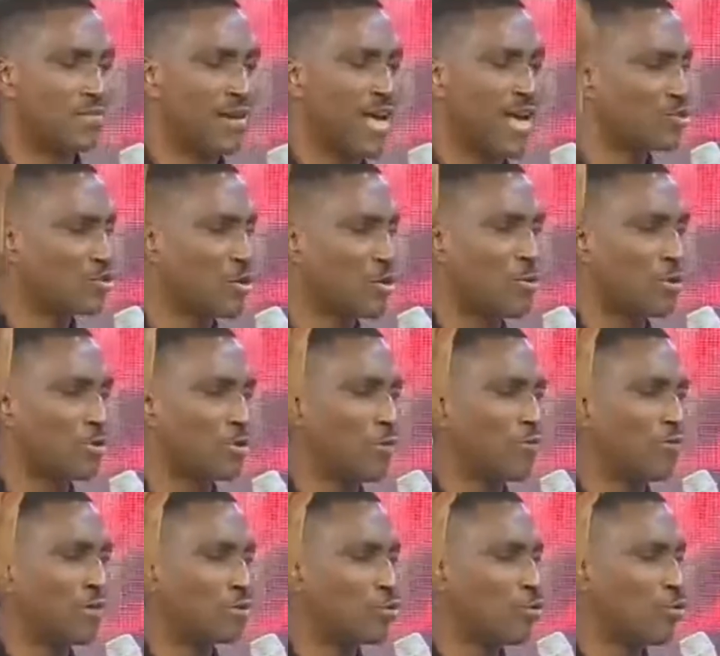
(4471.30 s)
Rise up on your
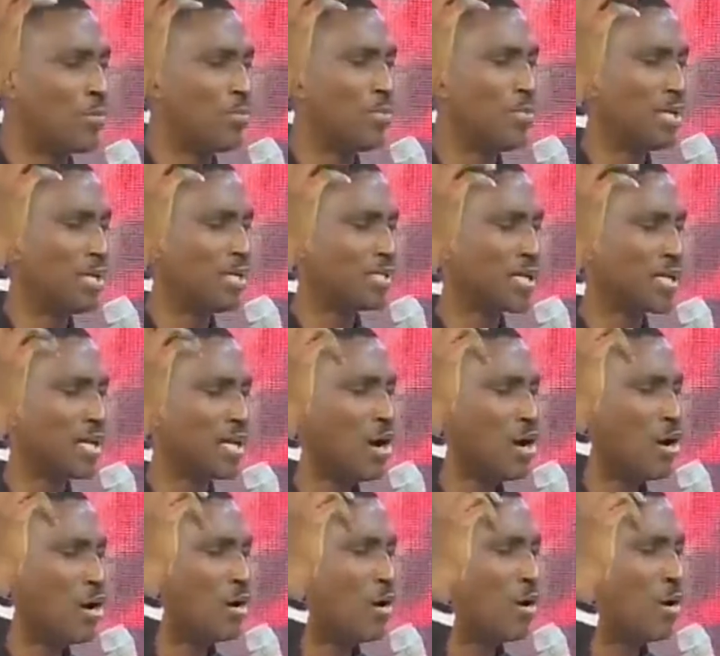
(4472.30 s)
feet. One minute.
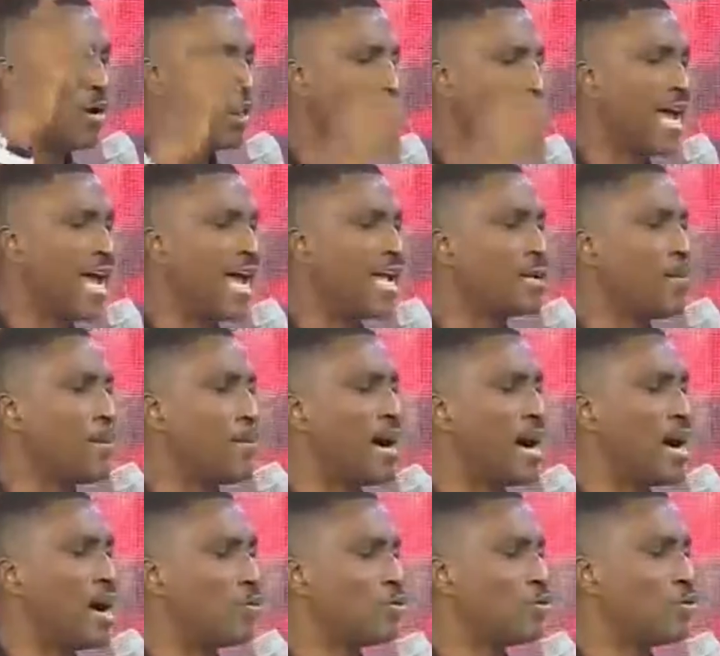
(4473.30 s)
All head
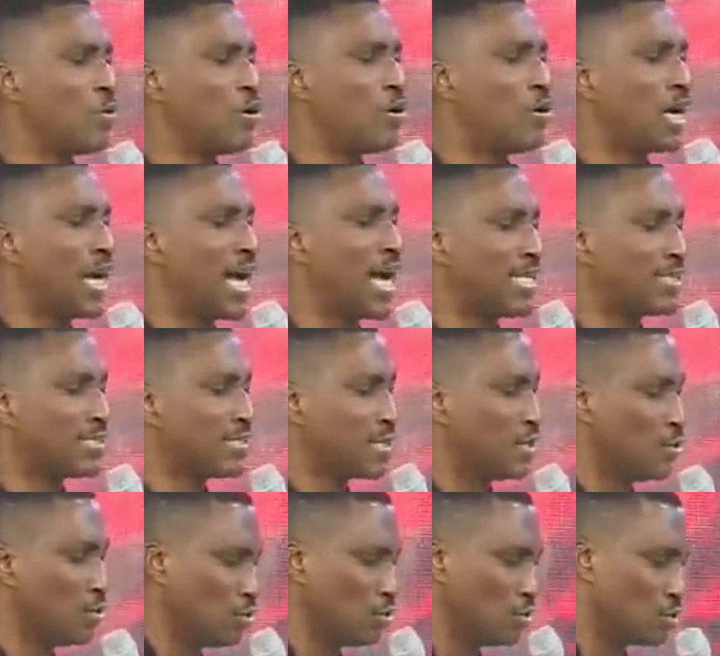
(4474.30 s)
bowed, all eyes
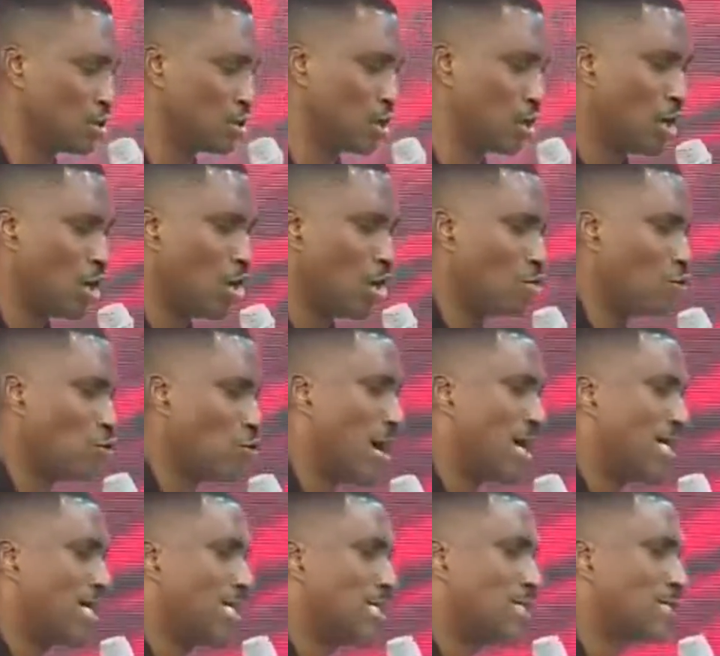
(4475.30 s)
closed. You are
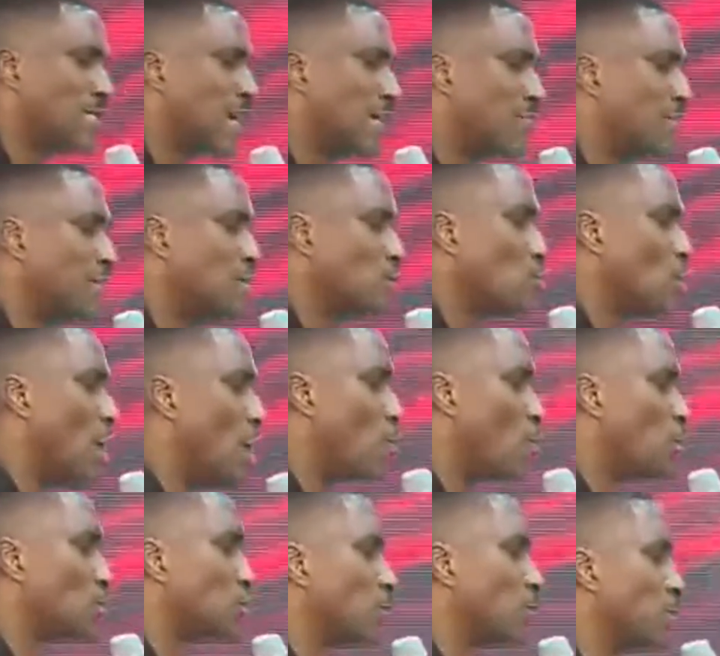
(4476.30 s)
in the service. You are
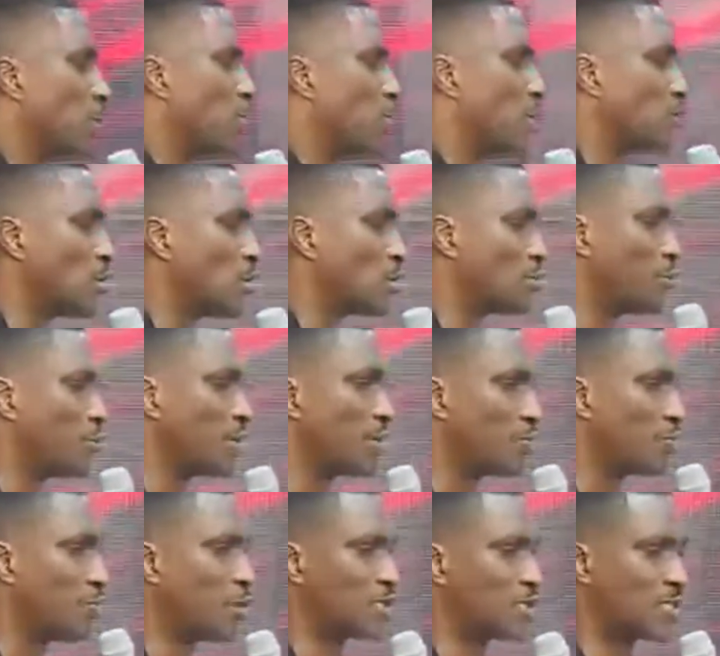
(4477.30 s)
worshiping with us for the
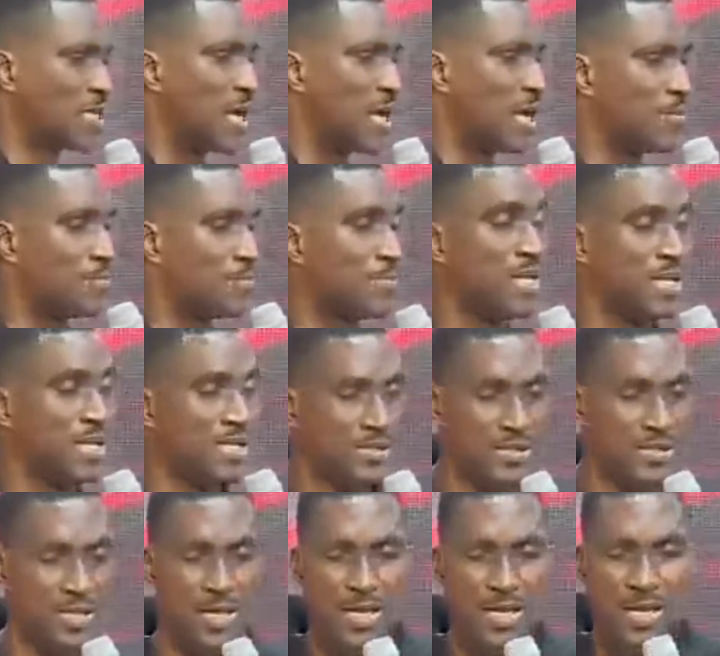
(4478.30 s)
first time.
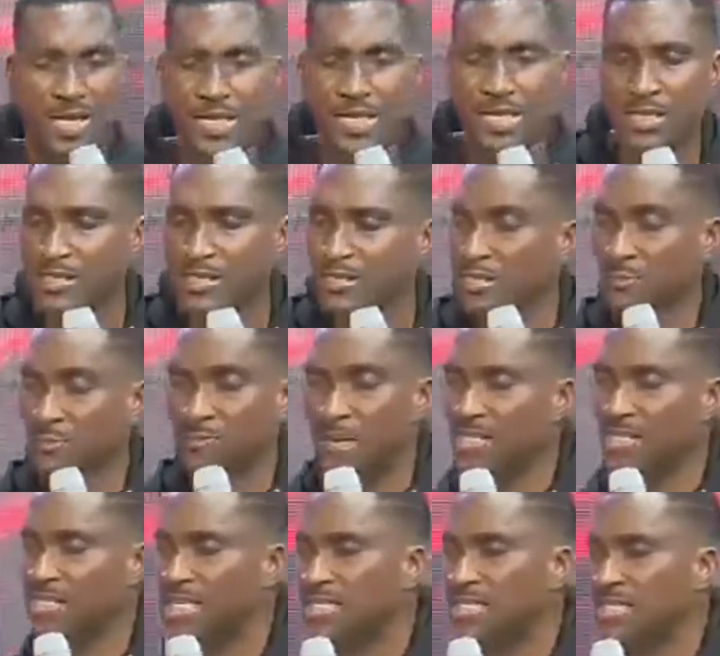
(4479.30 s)
Please. It's a
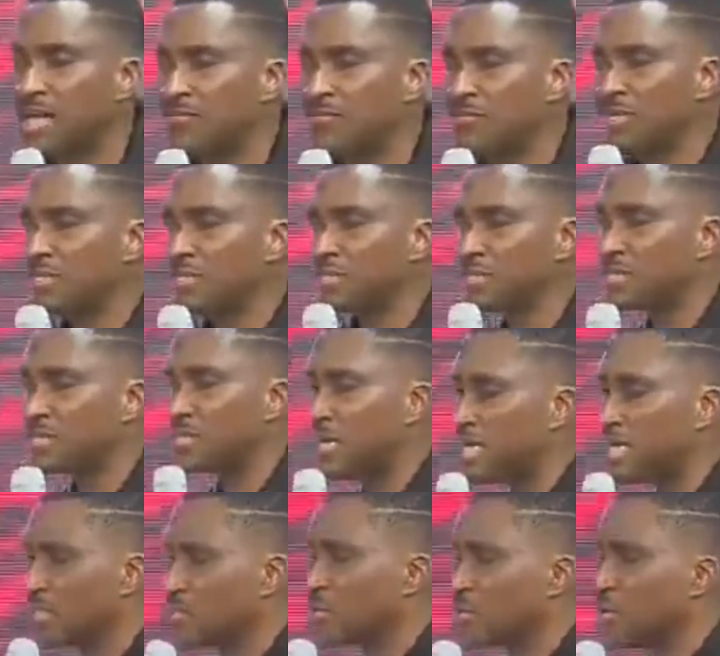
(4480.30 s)
special service,
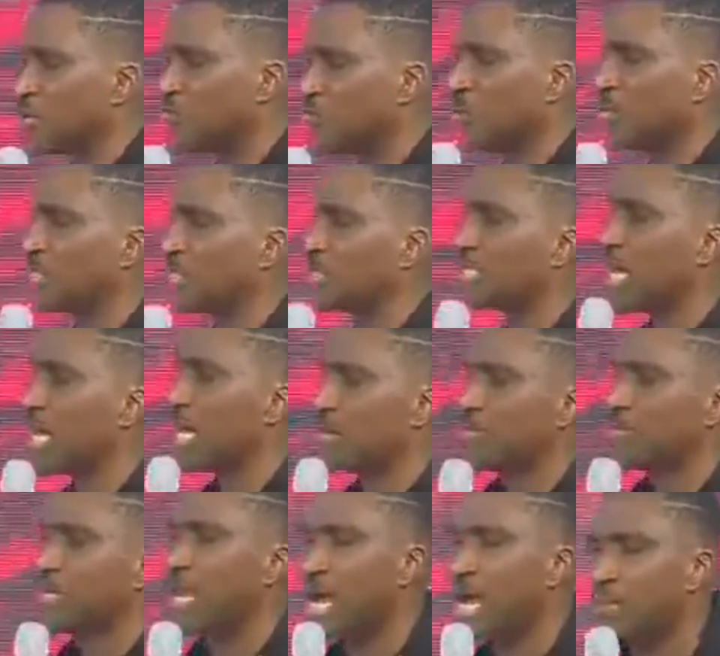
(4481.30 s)
and sorry for the
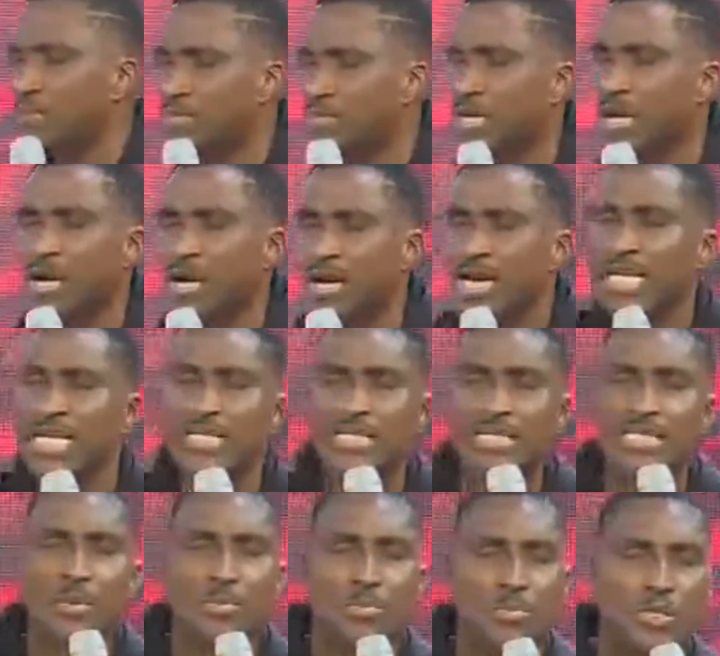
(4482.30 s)
time lapse. It's
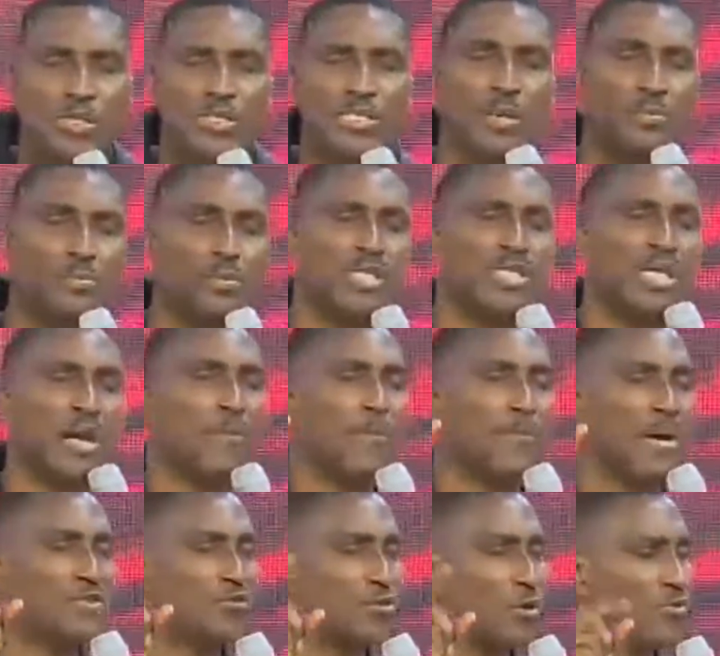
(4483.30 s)
the most important
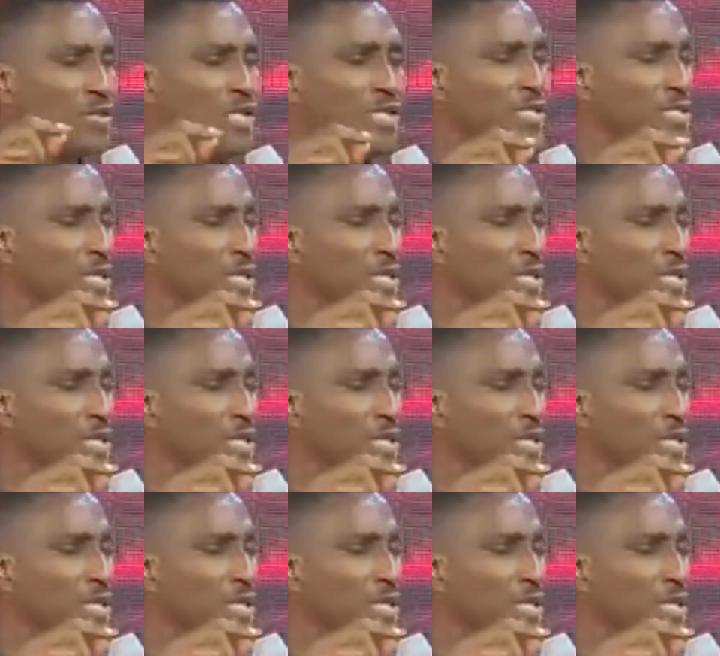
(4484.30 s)
part of this